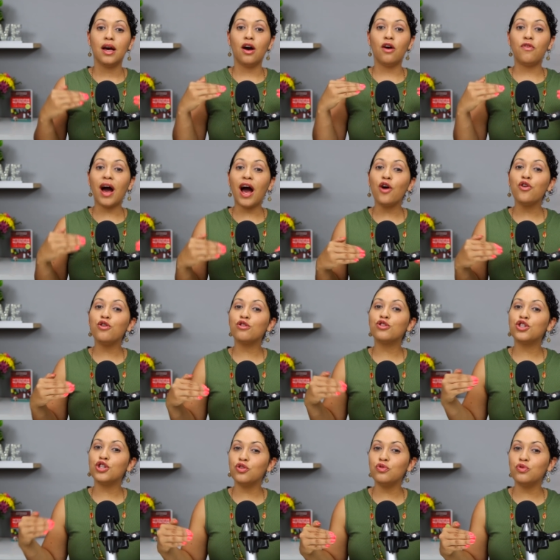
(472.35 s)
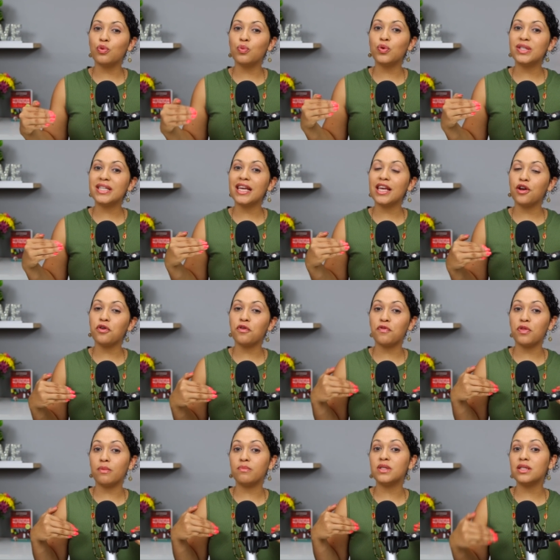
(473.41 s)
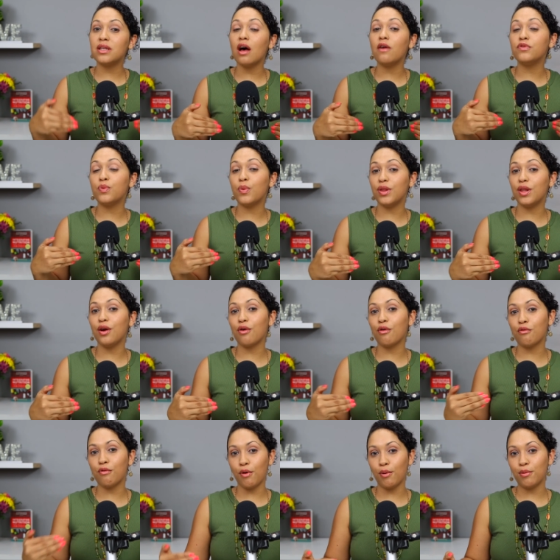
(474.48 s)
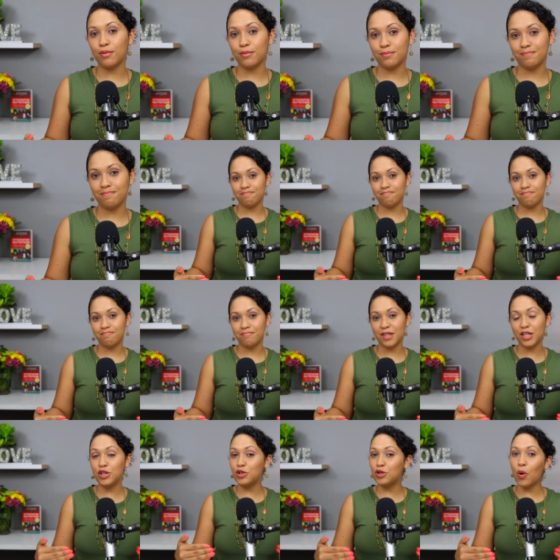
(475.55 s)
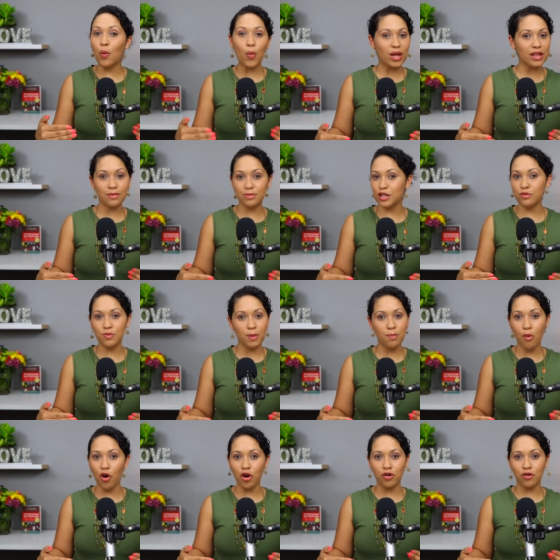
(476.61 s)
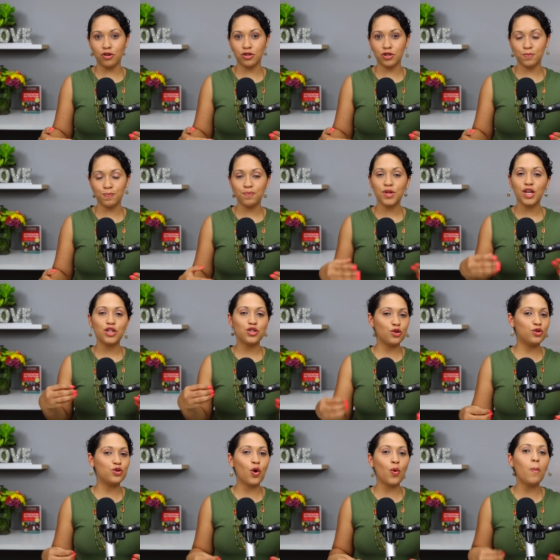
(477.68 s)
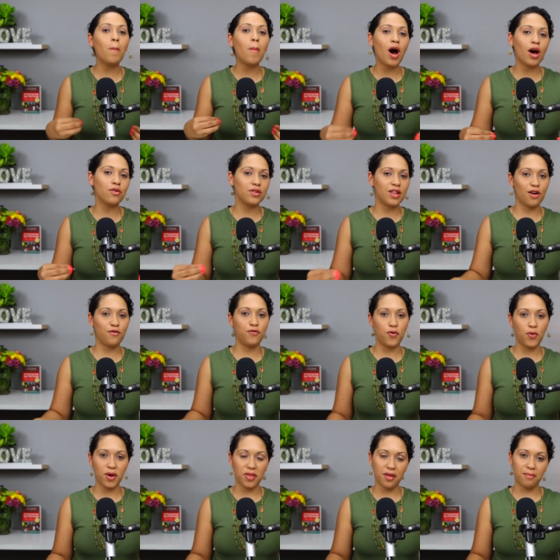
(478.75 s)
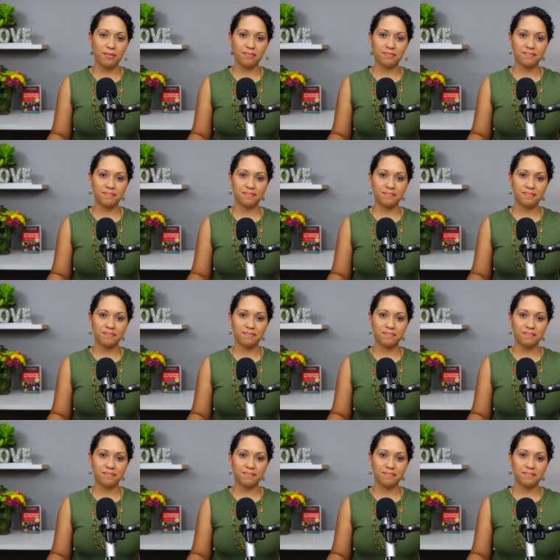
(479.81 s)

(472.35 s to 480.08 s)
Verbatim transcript: of how your children will take care of themselves when they are grown. You don't want them to be martyrs, so don't model that for them.